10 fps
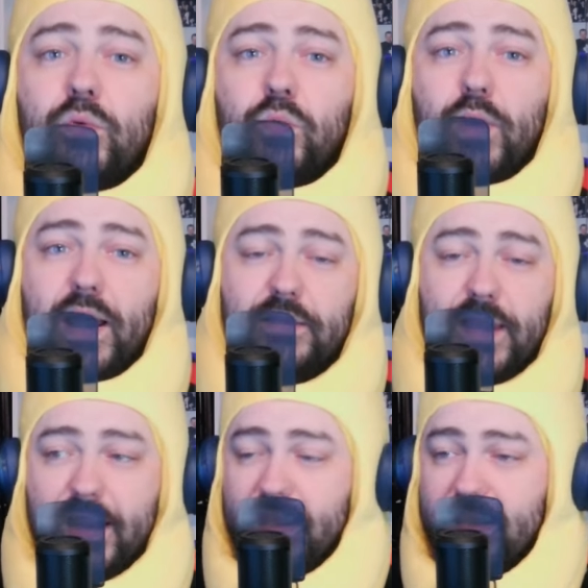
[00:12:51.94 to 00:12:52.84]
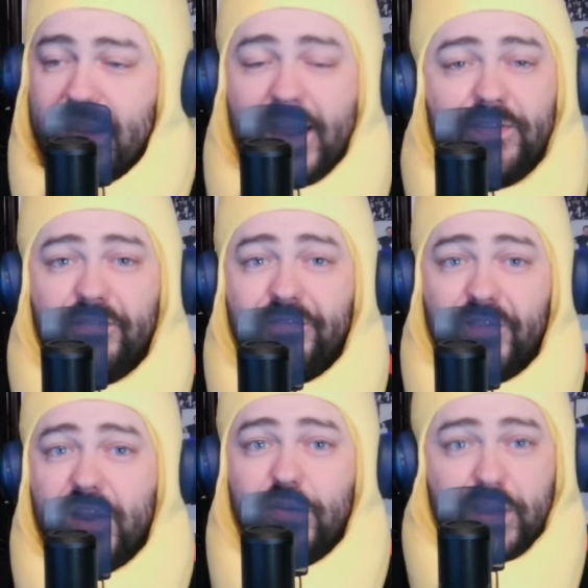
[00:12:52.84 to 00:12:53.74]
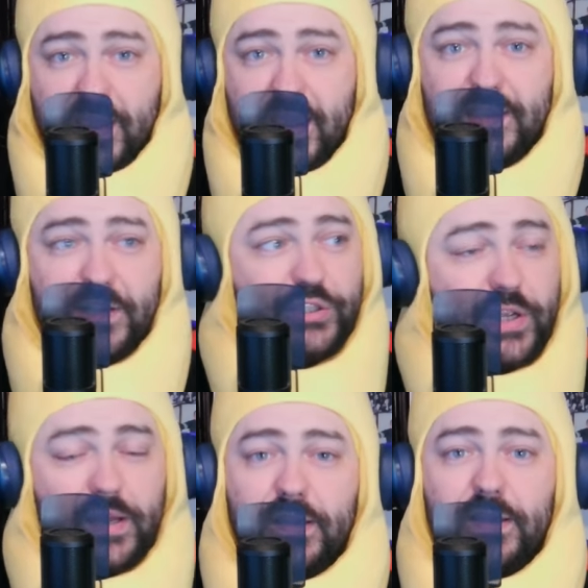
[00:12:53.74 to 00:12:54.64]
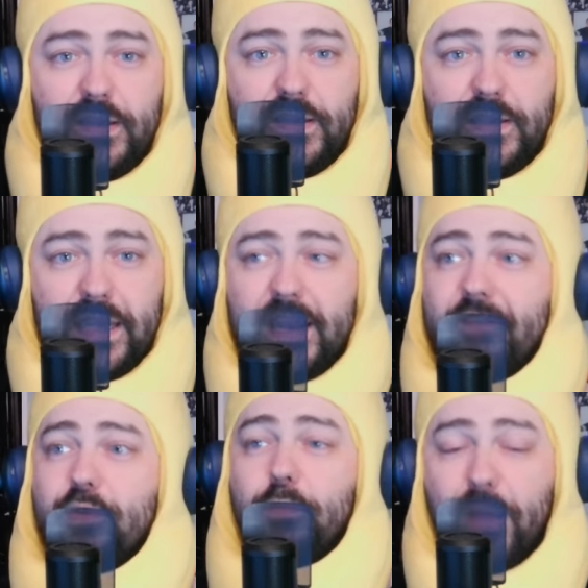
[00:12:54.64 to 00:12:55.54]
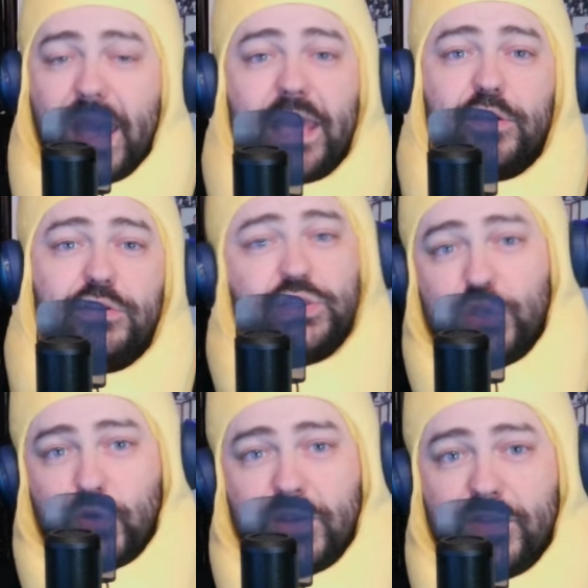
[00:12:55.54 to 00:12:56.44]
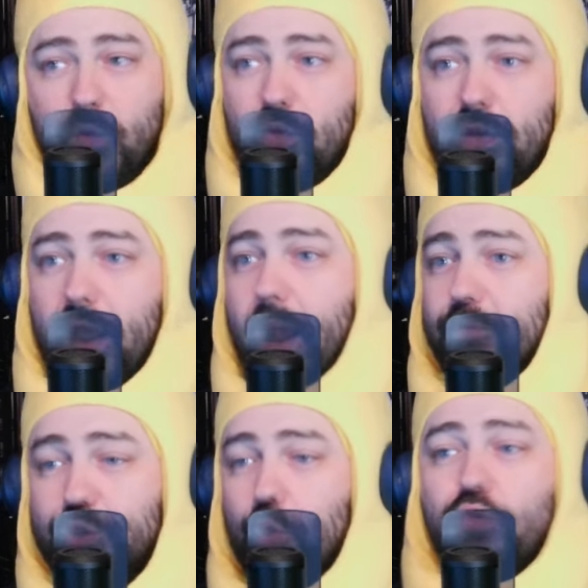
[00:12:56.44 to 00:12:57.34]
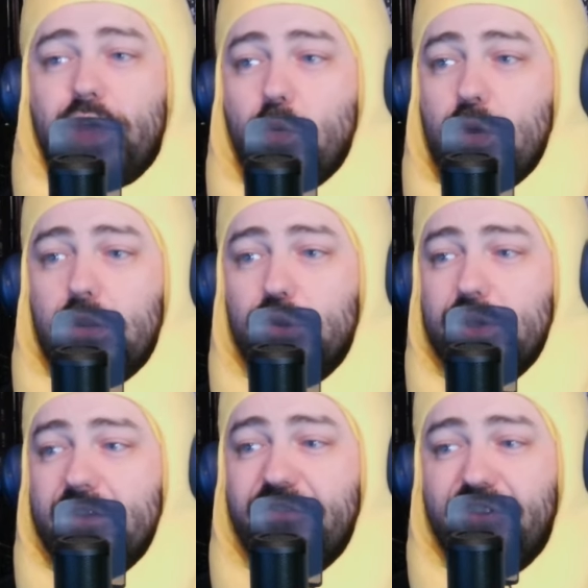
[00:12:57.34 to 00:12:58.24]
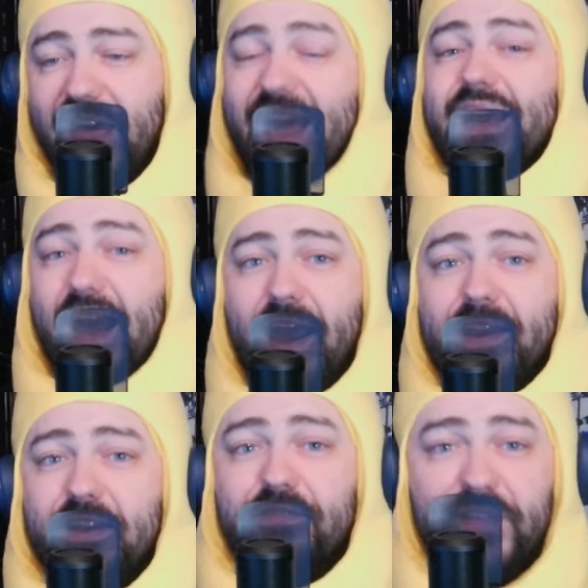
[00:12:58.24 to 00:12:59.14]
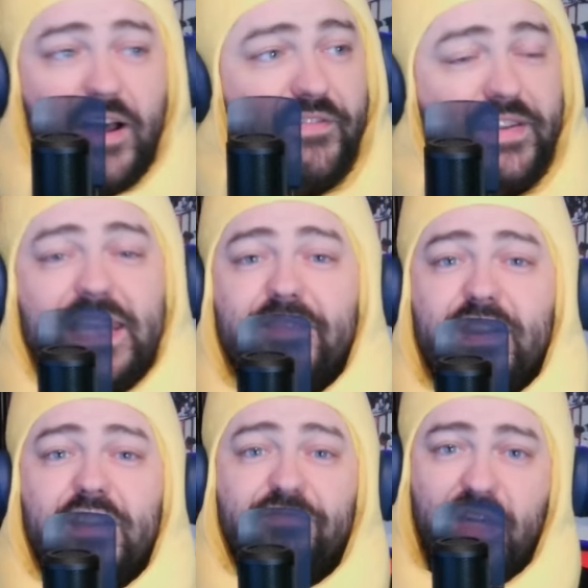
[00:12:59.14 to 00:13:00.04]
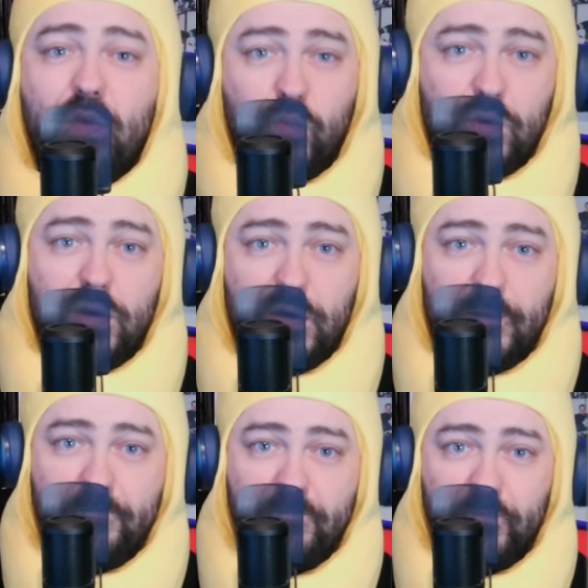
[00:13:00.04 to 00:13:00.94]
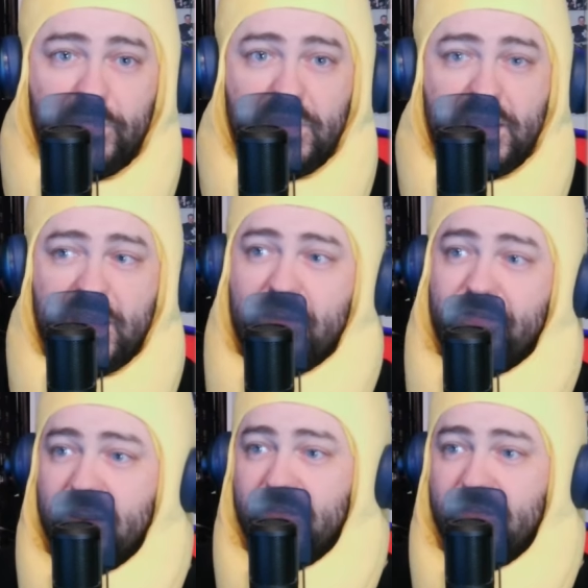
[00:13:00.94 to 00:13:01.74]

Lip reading: Well, lady, you didn't have to fuck your kid, did you? You didn't have to bang your student. I'm sure they weren't looking for that kind of love. And even if they were, even if